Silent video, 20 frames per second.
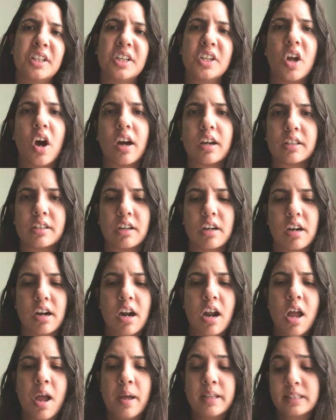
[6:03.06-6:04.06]
the doctor.
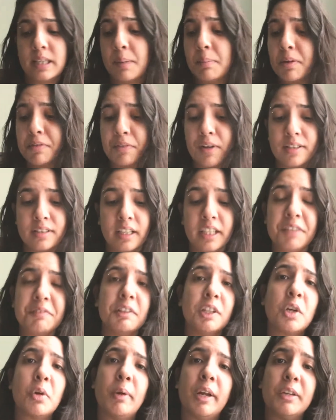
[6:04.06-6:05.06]
Some of us are
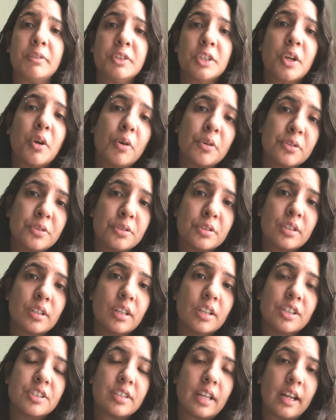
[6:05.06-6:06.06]
even quick to go to
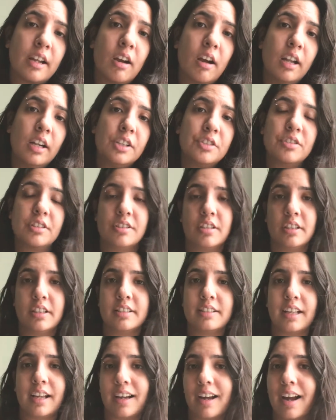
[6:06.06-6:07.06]
the psychologist or the
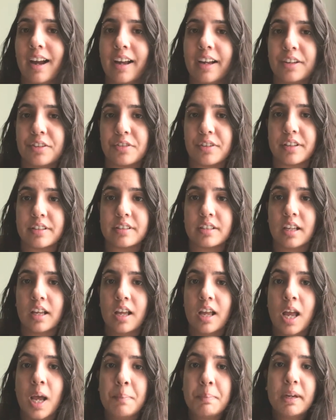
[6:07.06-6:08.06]
psychiatrist.
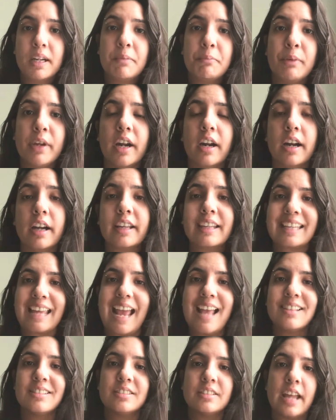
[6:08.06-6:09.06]
But we are
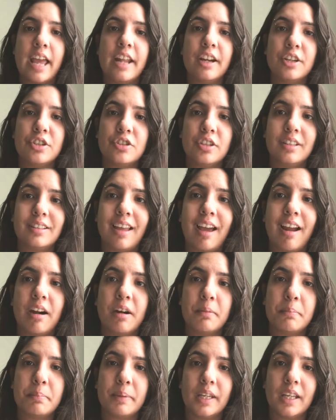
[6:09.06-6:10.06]
against energy
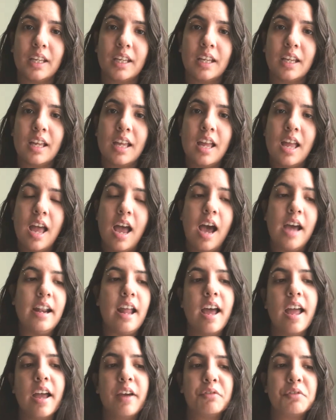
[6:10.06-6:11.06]
therapy. And
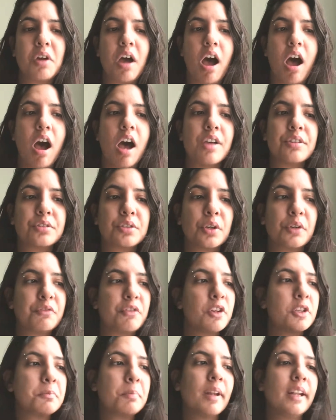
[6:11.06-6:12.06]
I have to ask you, if
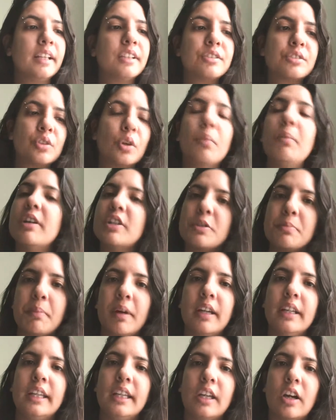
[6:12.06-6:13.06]
you're spending so much
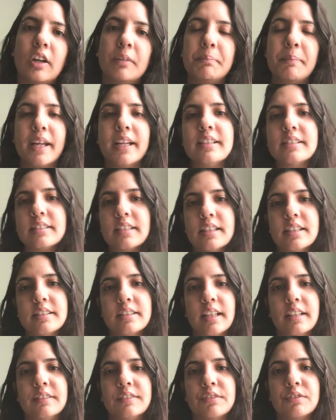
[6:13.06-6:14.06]
money on medicines
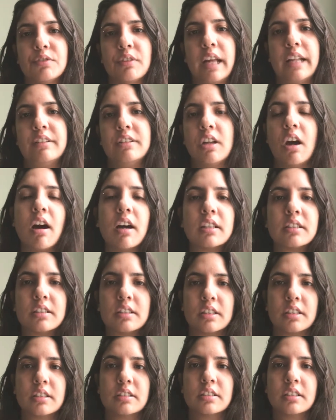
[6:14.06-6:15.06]
and
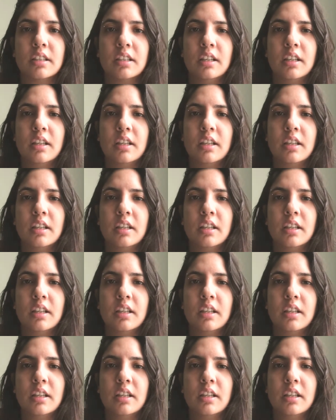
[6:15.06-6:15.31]
doctors,